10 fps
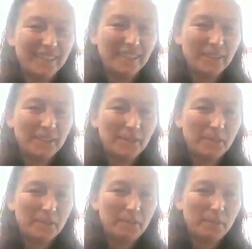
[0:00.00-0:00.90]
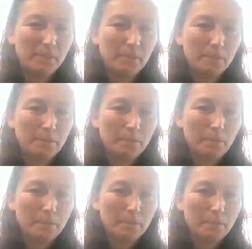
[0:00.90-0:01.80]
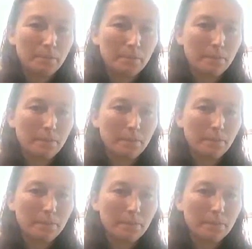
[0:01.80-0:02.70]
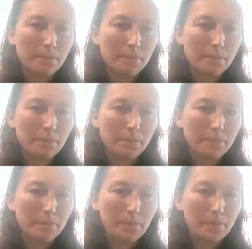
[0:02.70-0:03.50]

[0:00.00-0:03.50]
No words are spoken by the person on screen.